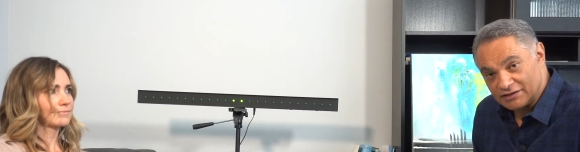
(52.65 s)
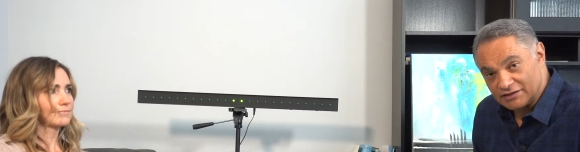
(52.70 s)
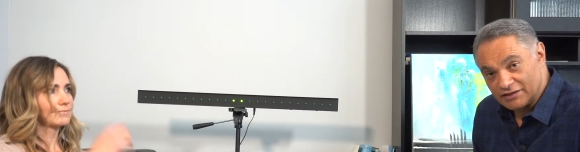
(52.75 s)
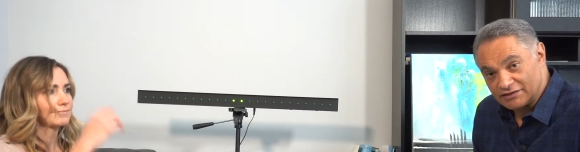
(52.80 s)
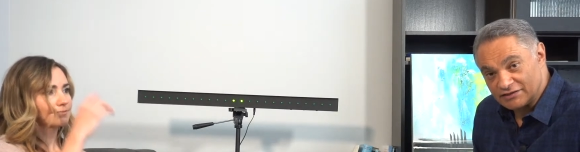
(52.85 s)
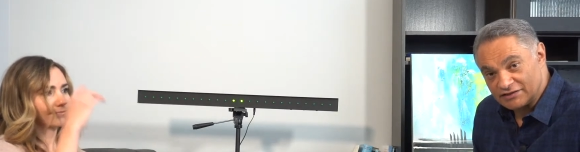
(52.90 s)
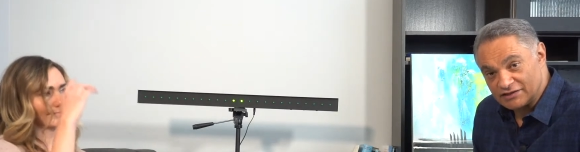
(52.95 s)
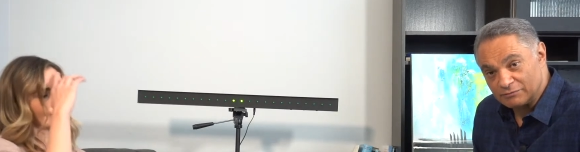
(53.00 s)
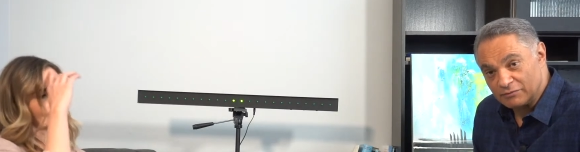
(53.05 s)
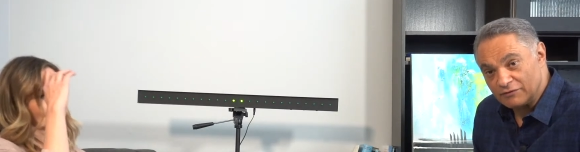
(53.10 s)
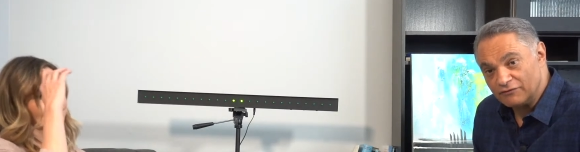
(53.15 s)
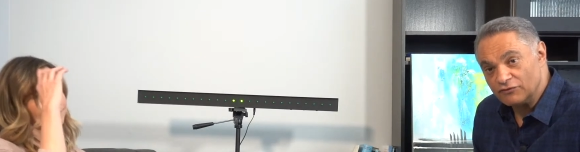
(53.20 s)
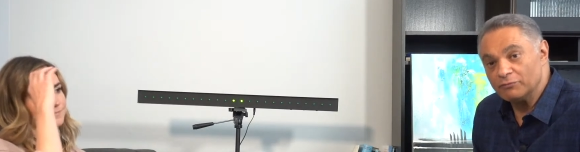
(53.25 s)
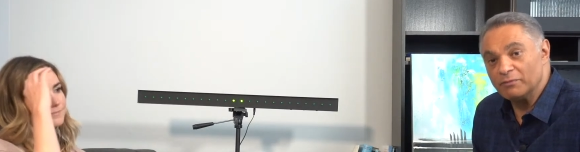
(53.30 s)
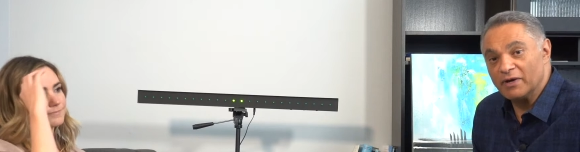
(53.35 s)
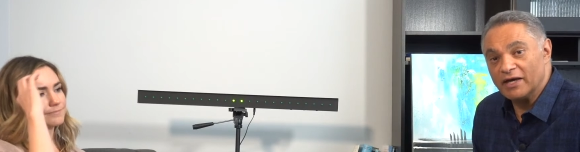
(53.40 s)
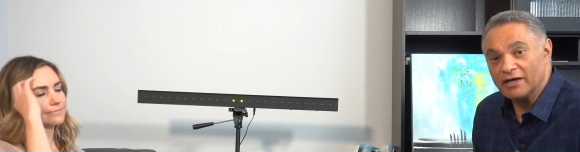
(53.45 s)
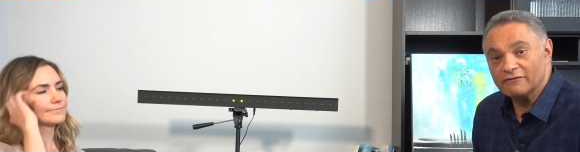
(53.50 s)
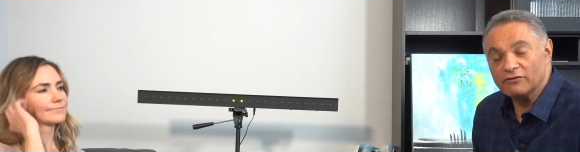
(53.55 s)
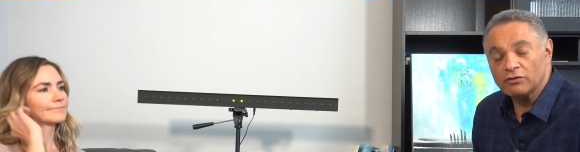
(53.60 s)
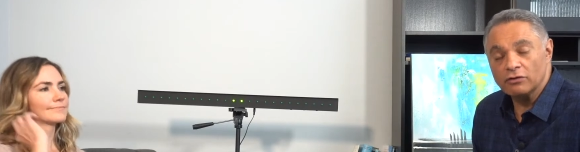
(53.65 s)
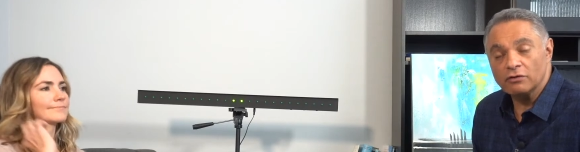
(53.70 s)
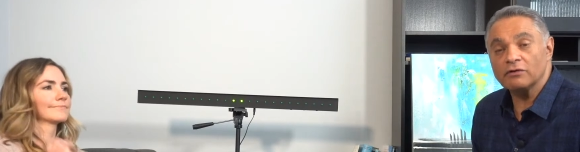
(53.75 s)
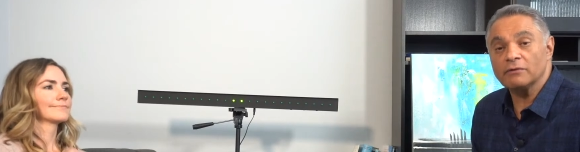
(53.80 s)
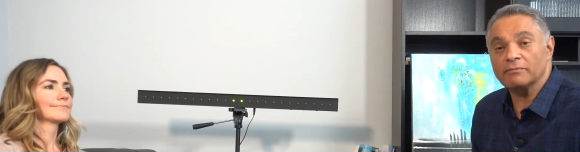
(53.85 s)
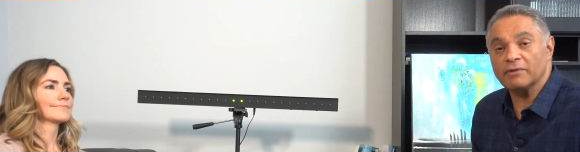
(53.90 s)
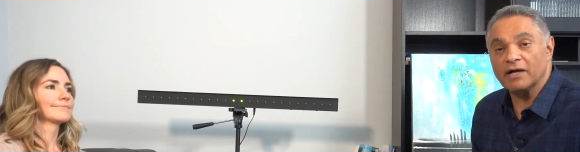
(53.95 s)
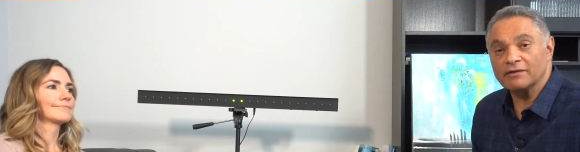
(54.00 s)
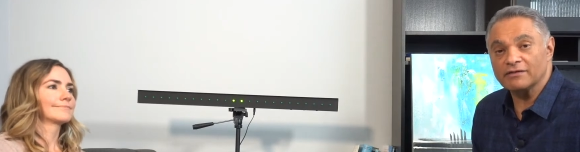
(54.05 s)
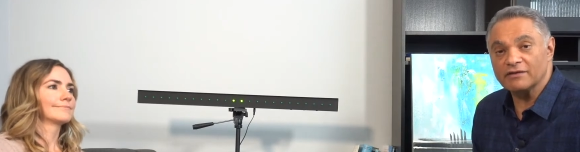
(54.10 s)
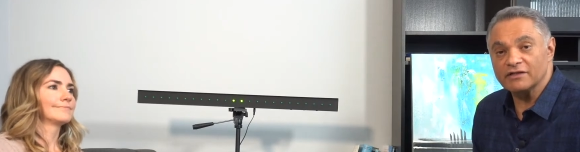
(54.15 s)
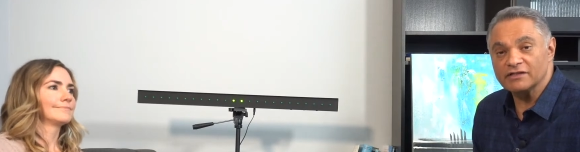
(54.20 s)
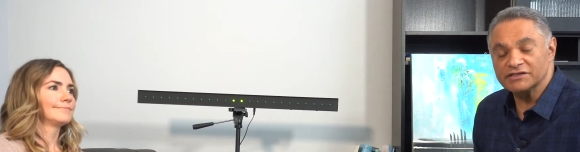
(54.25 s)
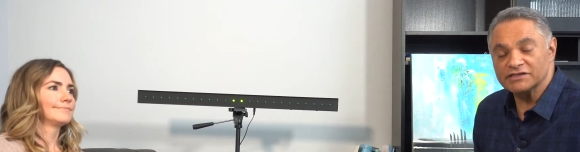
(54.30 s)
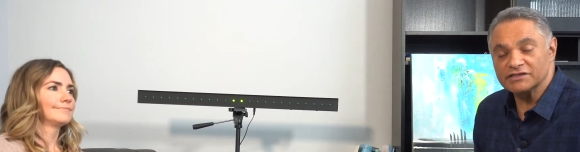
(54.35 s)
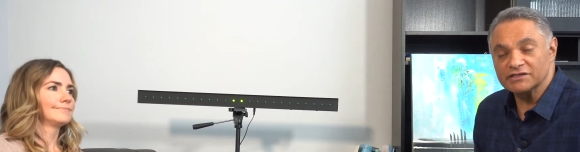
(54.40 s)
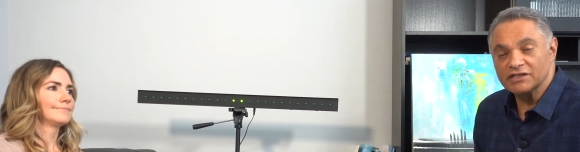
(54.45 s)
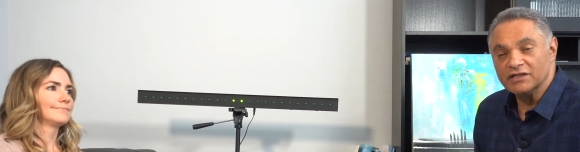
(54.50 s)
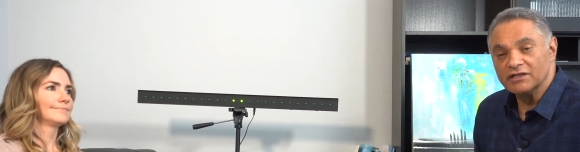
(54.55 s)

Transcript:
Speaker 1: and some of you may have heard about this,